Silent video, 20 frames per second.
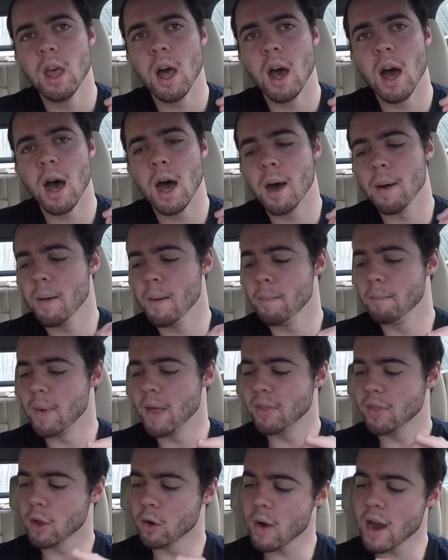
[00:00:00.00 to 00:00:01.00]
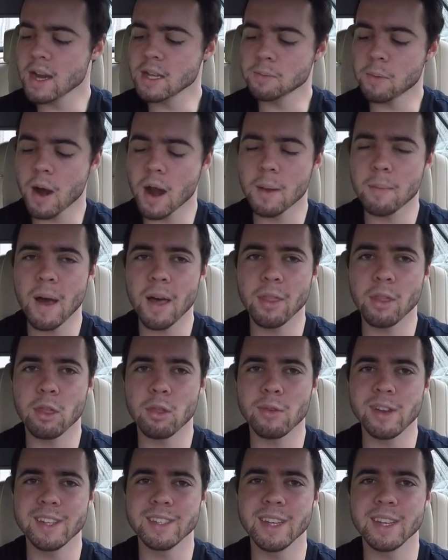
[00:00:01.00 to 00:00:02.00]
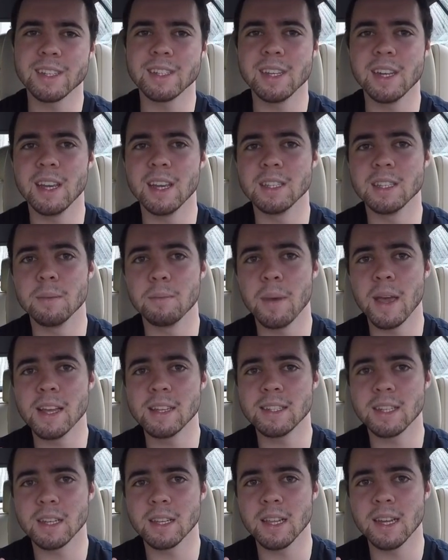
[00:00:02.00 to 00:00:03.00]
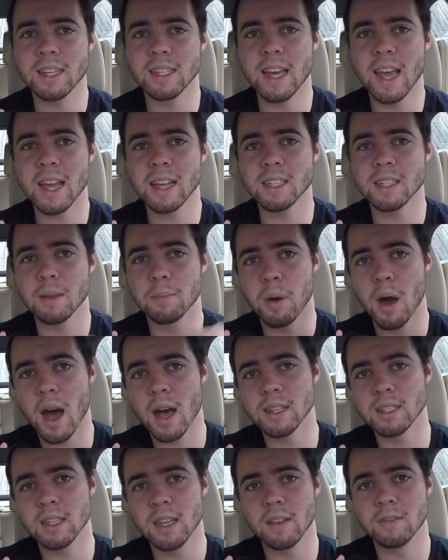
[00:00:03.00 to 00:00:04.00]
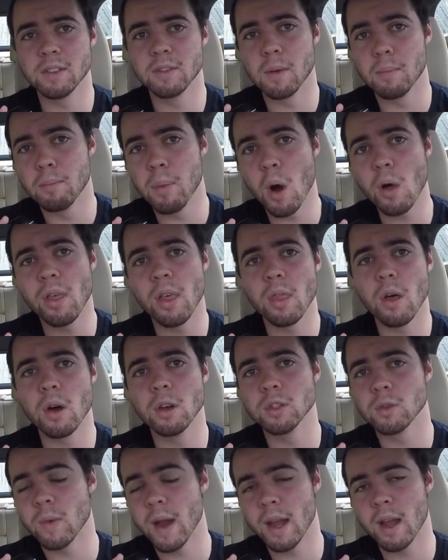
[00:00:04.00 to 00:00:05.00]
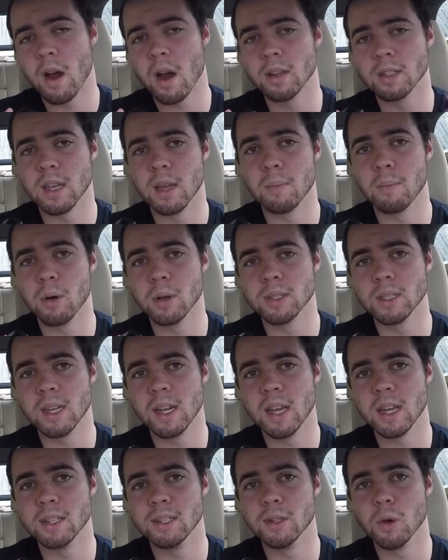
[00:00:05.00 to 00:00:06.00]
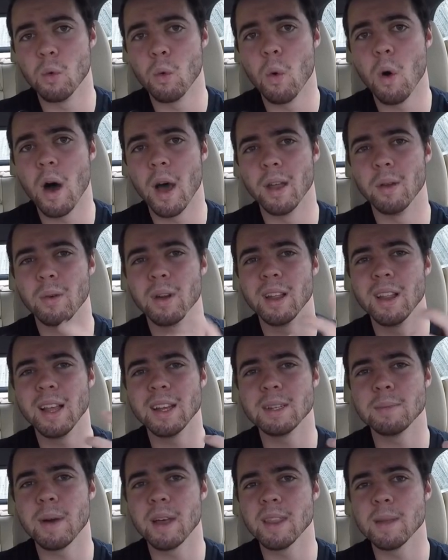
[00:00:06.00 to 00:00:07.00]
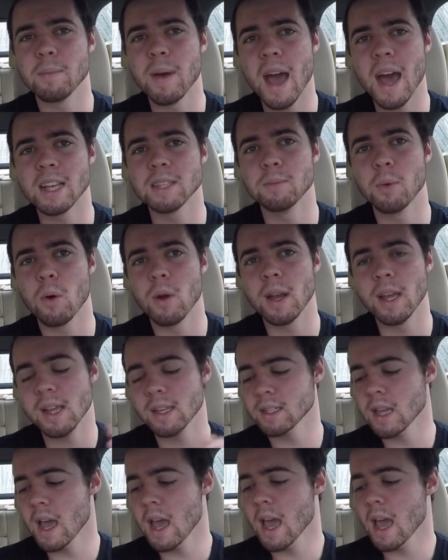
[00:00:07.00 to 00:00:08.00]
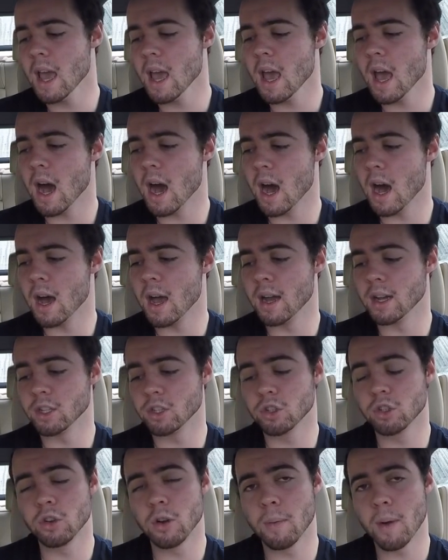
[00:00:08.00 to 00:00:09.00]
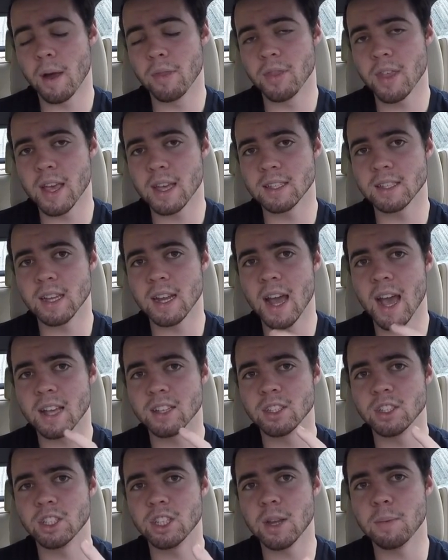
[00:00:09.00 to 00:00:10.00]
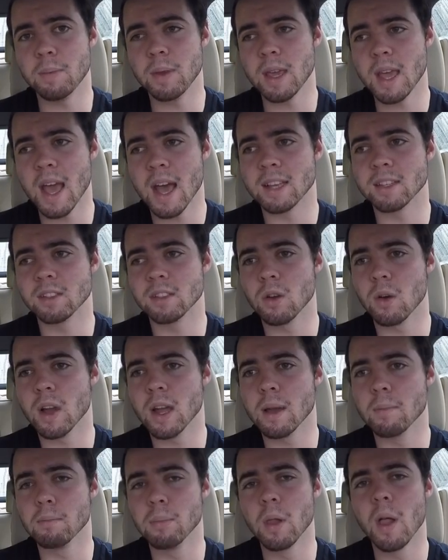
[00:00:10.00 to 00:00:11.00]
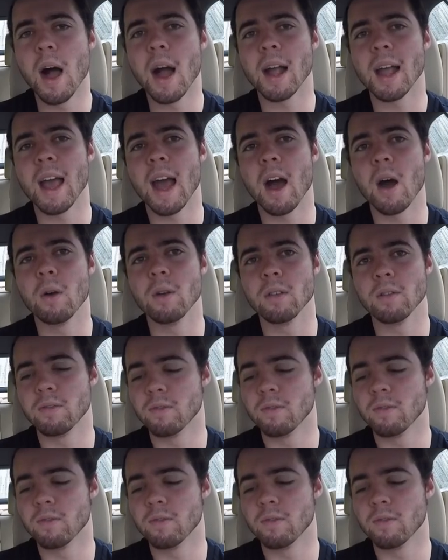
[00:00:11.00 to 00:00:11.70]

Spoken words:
but the greatest part about the 360 is it basically takes the positives from both of those radars and puts it into one. What I liked about the Passport is, and it's true about this, it has GPS, so it can block out